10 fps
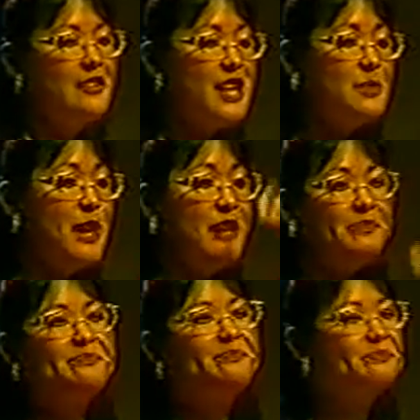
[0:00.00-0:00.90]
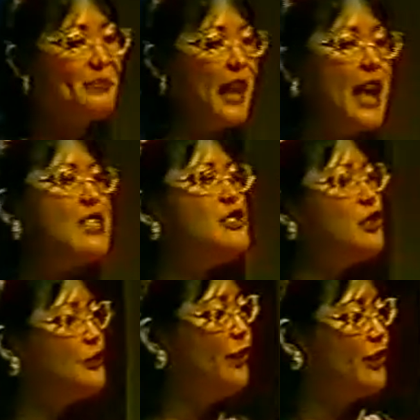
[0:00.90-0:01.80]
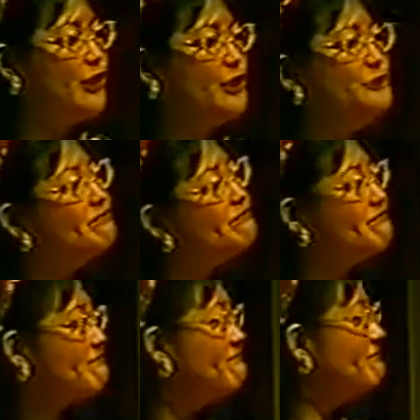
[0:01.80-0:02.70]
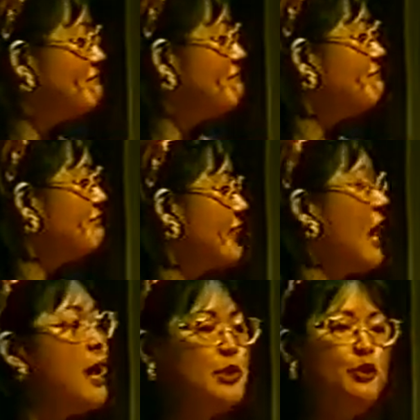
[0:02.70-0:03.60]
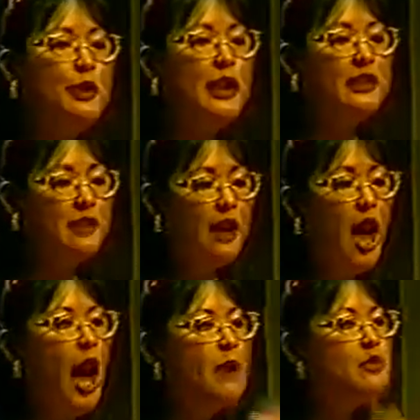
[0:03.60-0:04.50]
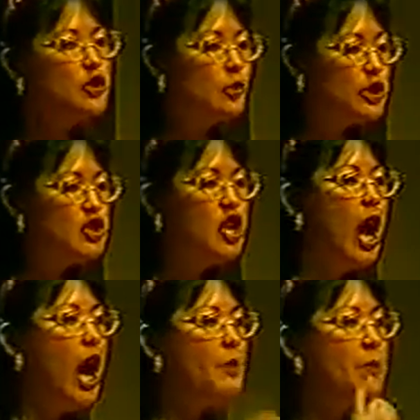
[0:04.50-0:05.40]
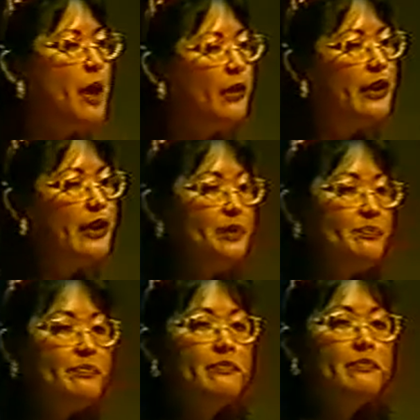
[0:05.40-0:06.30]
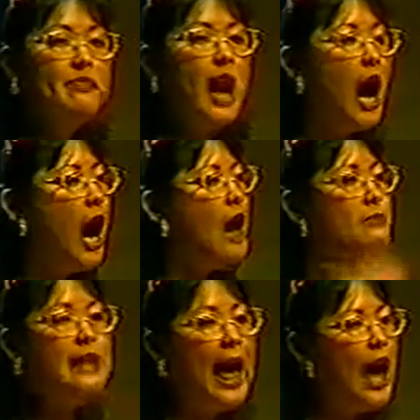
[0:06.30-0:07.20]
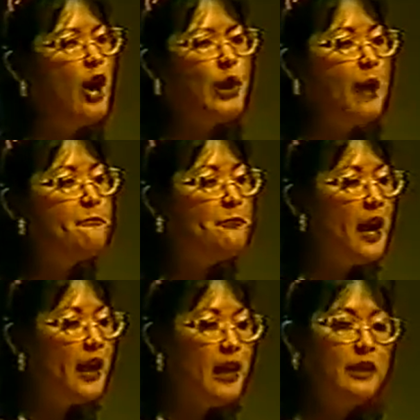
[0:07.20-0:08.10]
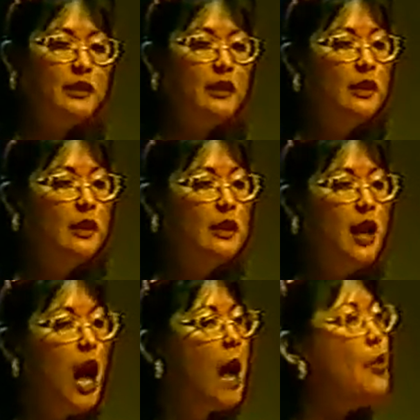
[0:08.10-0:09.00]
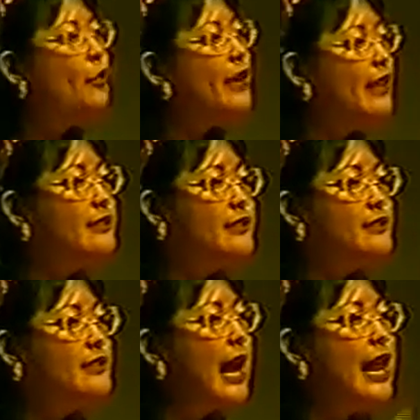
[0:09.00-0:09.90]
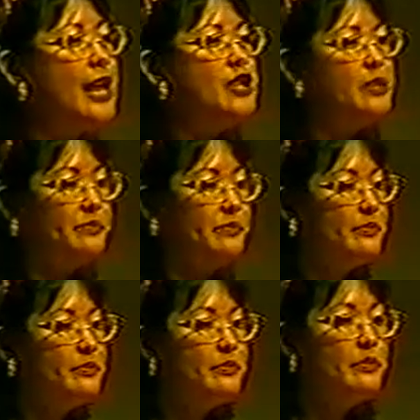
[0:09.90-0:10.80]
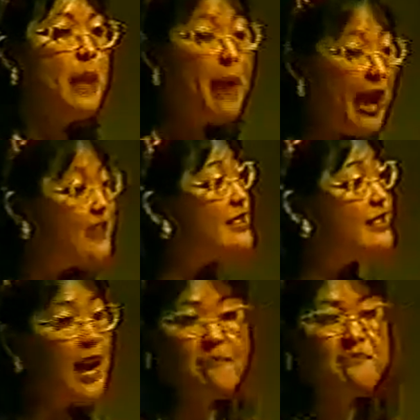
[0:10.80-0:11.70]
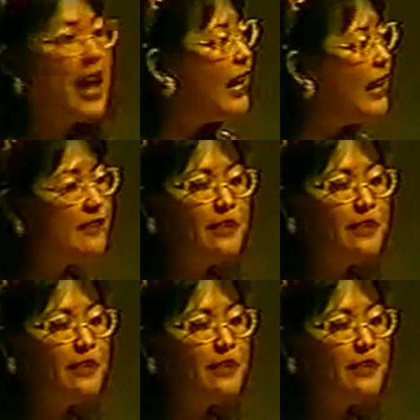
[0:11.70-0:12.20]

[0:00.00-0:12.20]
So that's me, Esther the victor. And I'm Korean, I'm Jewish, I'm American, I'm loud, I'm funny, I'm Oriental, not Asian. I'm handicapped, not